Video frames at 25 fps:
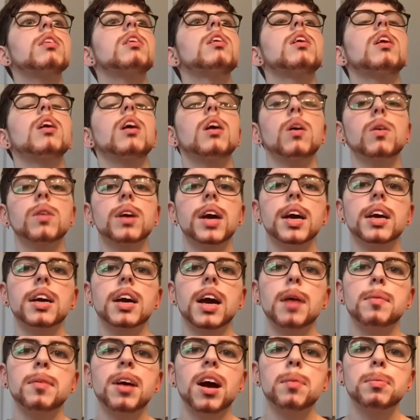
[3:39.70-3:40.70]
Okay, I'm
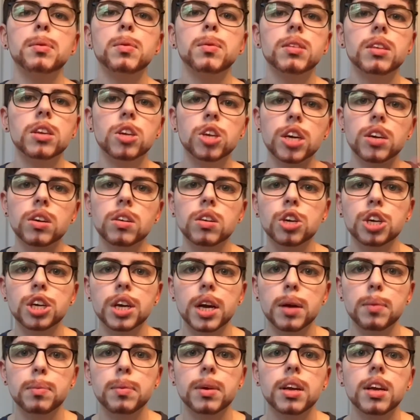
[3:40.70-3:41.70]
happy with the general
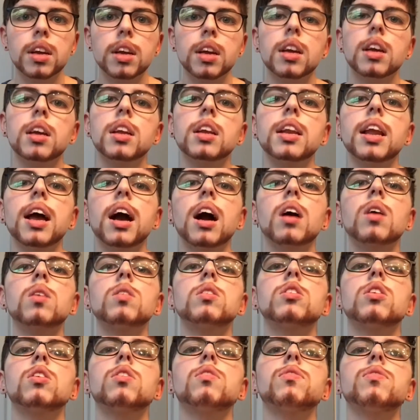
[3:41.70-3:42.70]
shape. Now
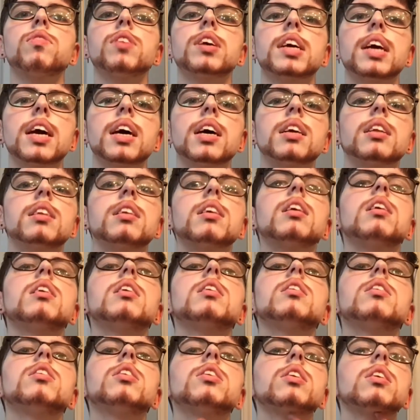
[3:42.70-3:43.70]
don't forget
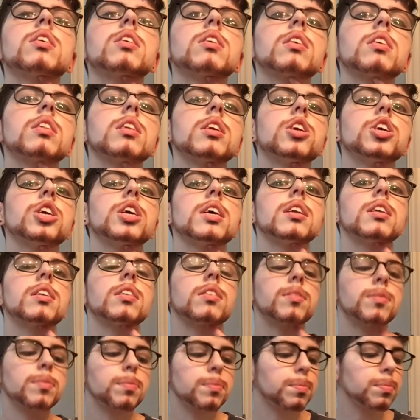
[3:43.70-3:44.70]
under the chin.
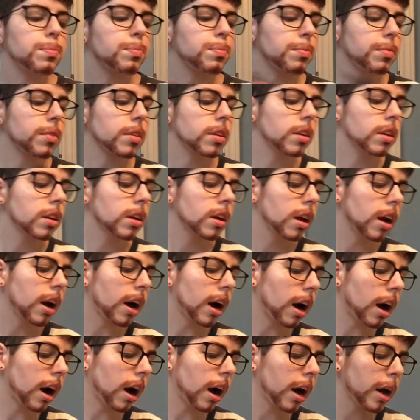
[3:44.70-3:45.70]

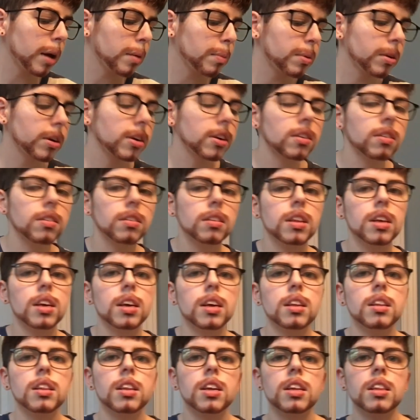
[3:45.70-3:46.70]
I personally
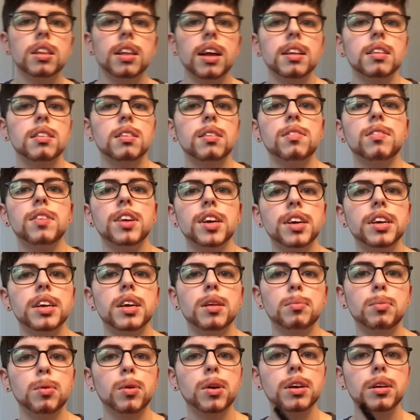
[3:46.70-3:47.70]
think that's a very
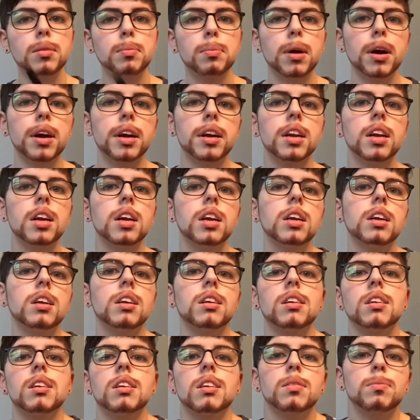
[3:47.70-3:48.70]
important part.
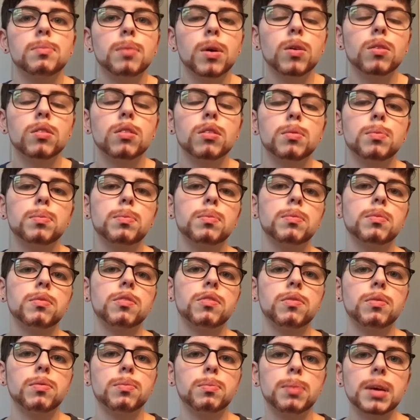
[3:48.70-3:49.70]
Most
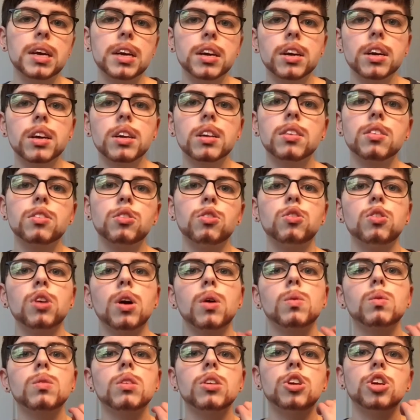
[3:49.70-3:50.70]
beards
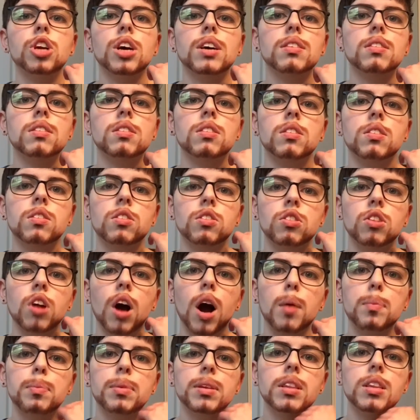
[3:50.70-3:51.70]
don't just
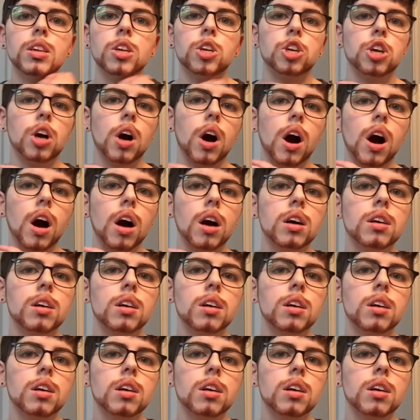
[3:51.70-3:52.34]
stop at the jaw.